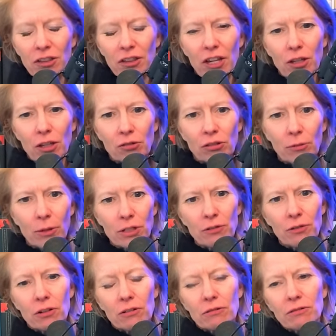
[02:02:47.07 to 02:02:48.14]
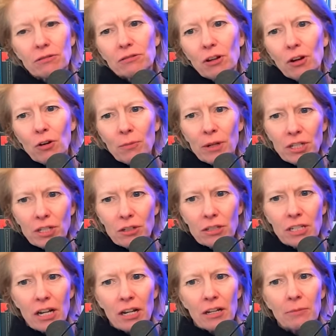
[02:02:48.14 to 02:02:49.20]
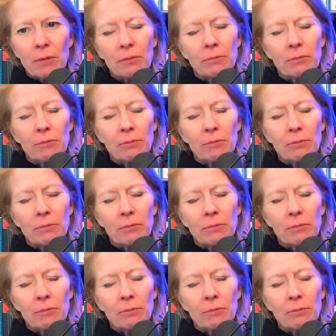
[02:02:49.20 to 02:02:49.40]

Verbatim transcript: And thank you so much for so much of your time.